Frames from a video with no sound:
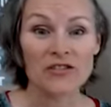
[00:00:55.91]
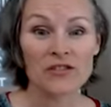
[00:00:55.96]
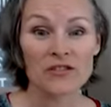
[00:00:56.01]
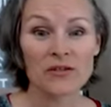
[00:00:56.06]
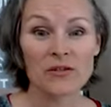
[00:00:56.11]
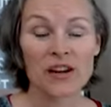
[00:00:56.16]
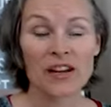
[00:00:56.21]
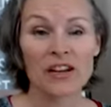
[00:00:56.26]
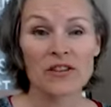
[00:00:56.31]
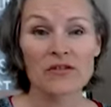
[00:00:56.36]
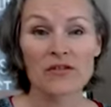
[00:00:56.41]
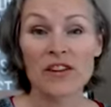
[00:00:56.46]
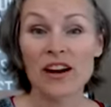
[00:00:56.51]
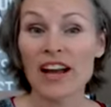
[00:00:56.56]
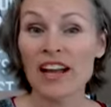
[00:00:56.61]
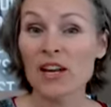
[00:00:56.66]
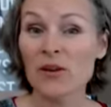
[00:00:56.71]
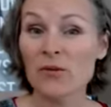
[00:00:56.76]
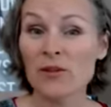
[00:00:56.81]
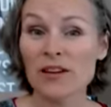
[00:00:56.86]
created for
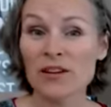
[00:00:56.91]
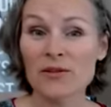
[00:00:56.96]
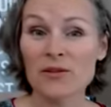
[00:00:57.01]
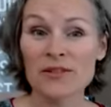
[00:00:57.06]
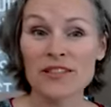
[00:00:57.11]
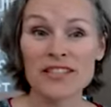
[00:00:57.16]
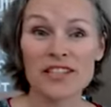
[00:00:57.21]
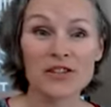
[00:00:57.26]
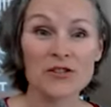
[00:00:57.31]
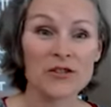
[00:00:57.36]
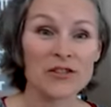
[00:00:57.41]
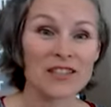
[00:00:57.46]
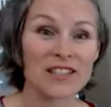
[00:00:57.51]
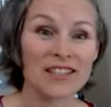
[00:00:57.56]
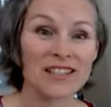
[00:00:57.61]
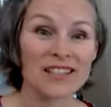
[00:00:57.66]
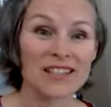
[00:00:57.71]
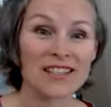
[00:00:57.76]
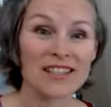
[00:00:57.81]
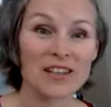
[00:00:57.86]
anyone who is
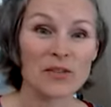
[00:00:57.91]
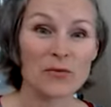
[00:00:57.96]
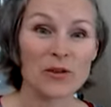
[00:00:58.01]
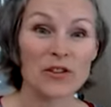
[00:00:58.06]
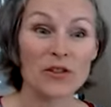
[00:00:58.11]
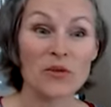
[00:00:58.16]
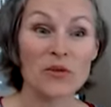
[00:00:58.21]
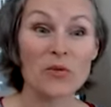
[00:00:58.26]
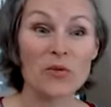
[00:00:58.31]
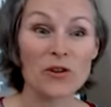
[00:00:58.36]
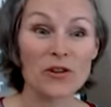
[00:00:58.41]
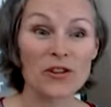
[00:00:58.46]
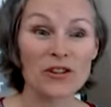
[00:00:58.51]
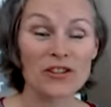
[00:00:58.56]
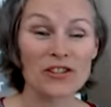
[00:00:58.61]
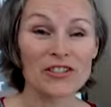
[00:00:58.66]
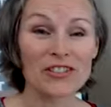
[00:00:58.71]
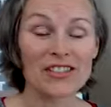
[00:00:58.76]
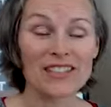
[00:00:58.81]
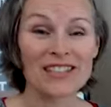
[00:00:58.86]
interested in what the
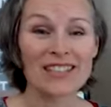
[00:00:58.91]
world